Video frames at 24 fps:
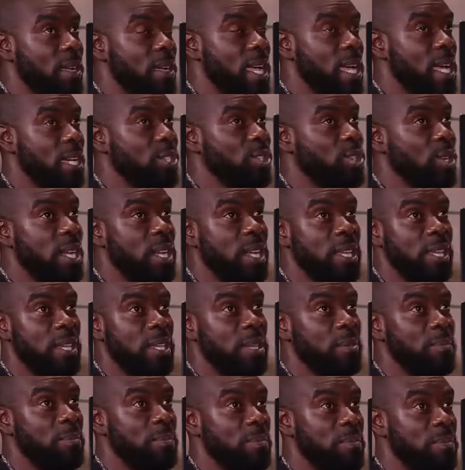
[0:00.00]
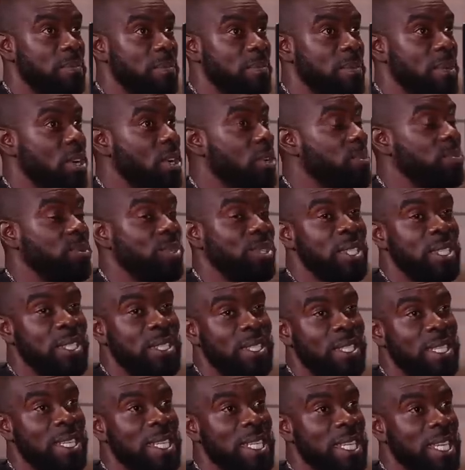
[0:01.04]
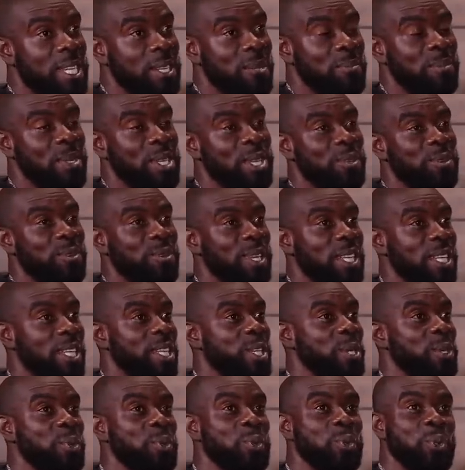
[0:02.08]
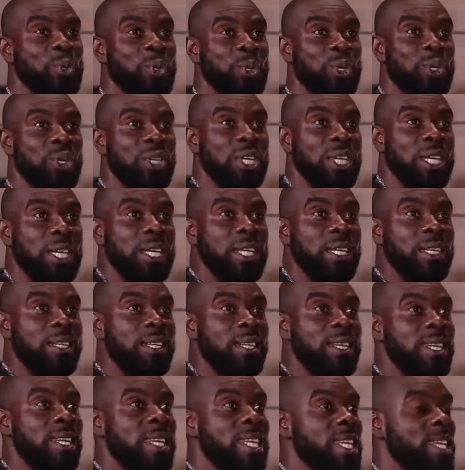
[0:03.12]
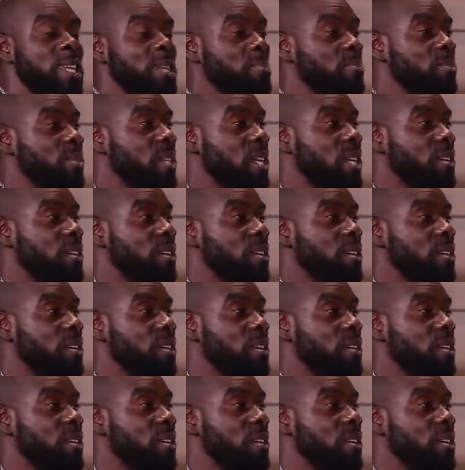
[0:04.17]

actually up to this date, me not really know the names